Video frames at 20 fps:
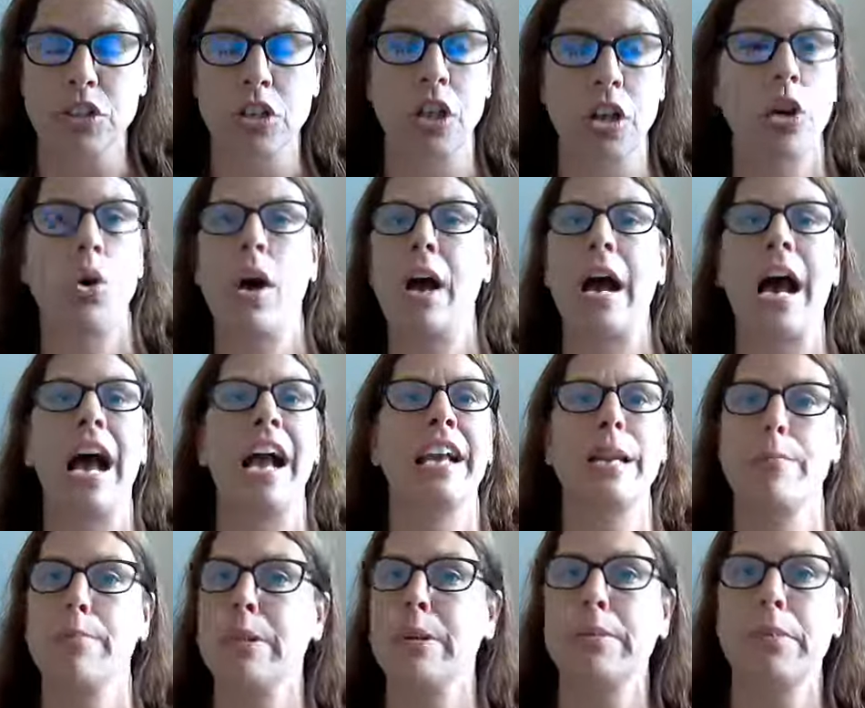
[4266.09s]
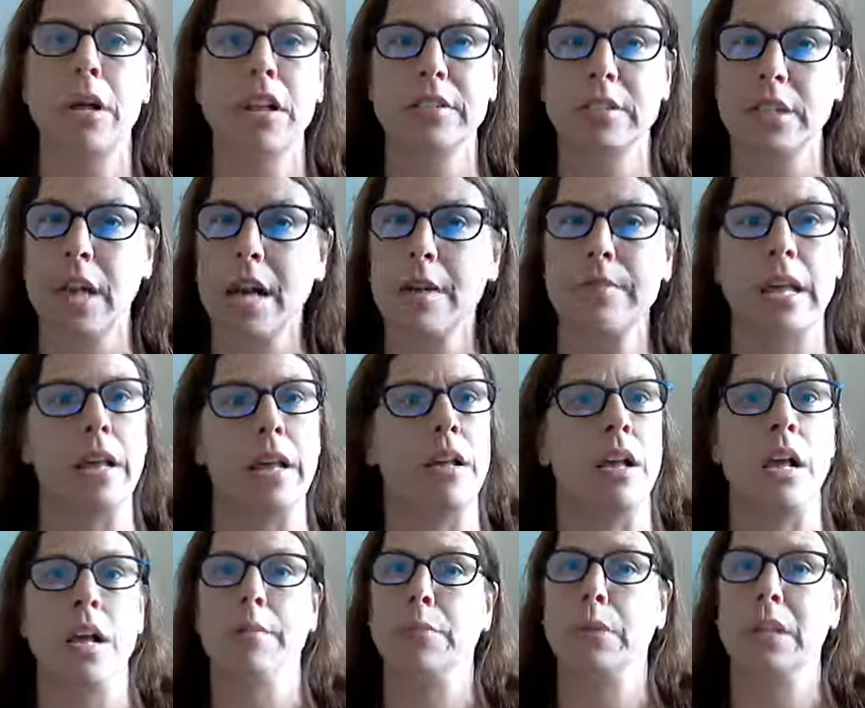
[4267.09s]
You know, I get people all the time that
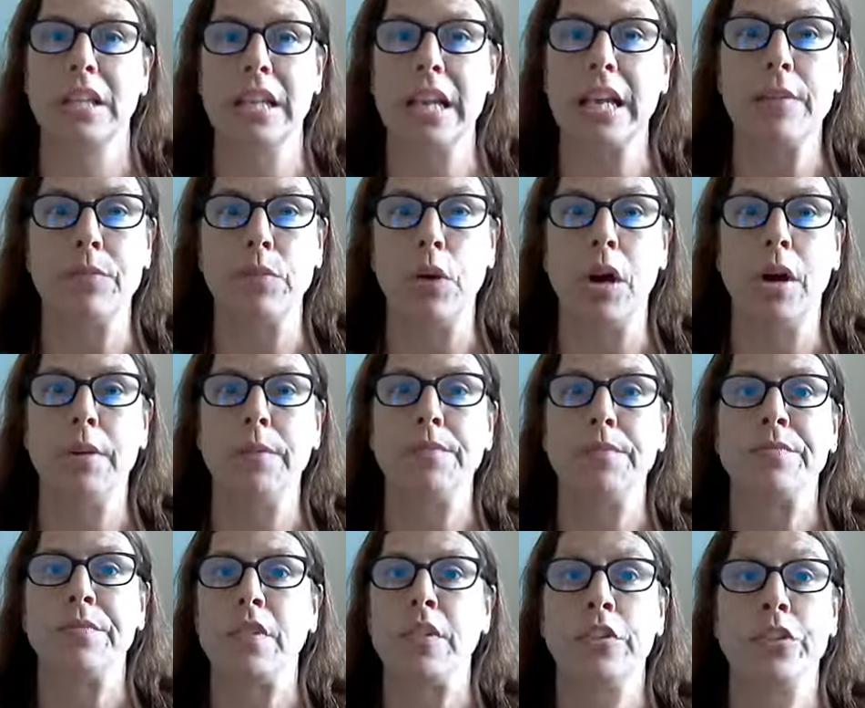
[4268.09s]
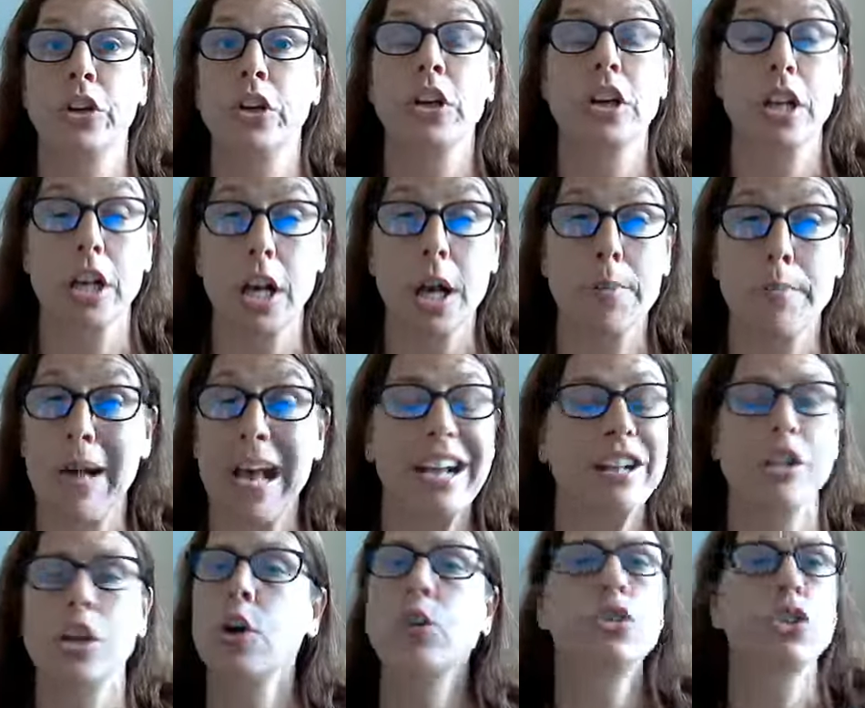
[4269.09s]
believe, well, they're going to come back.
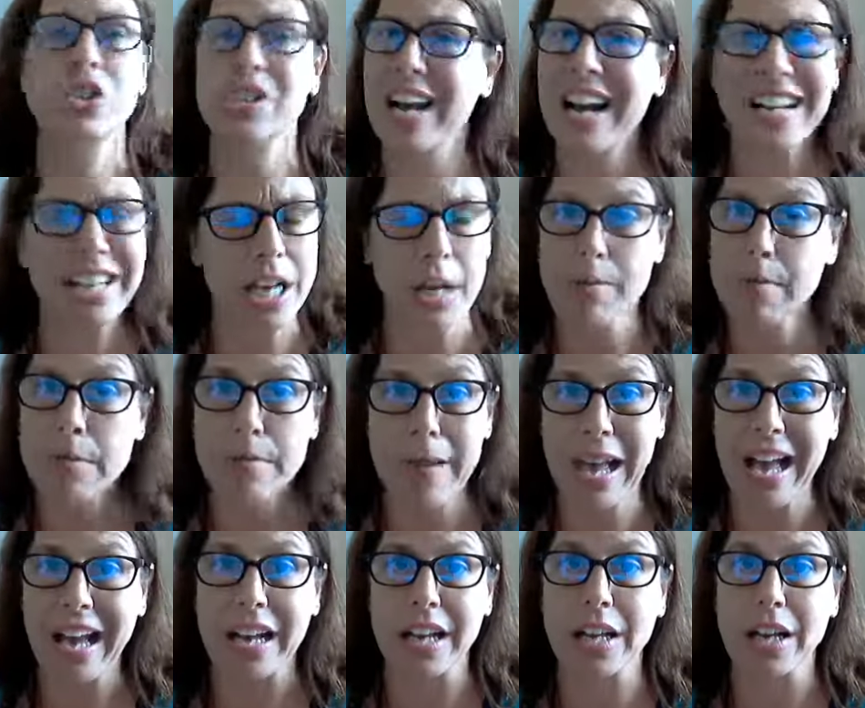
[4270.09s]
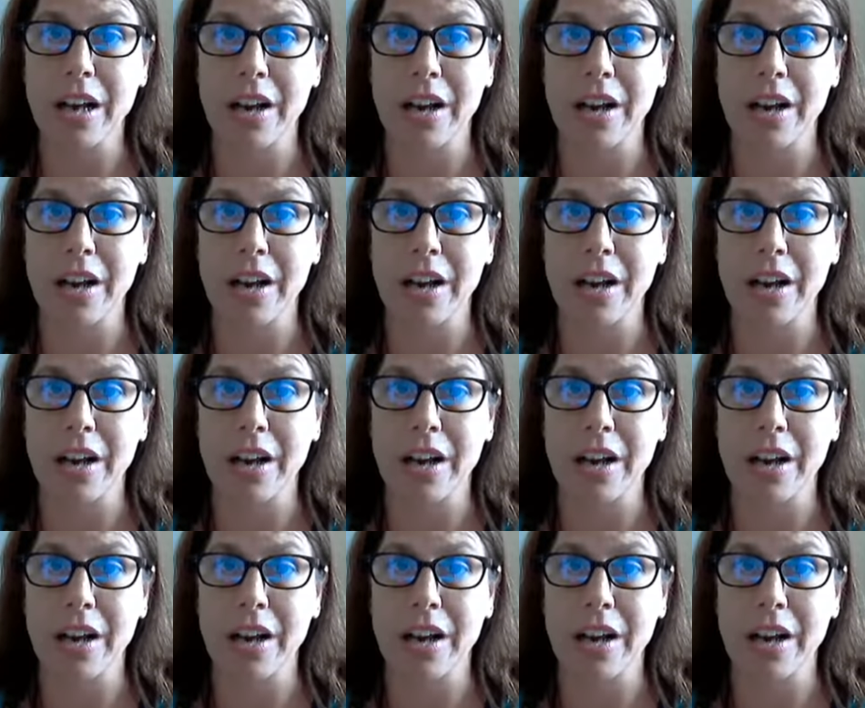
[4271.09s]
No, you're not coming back.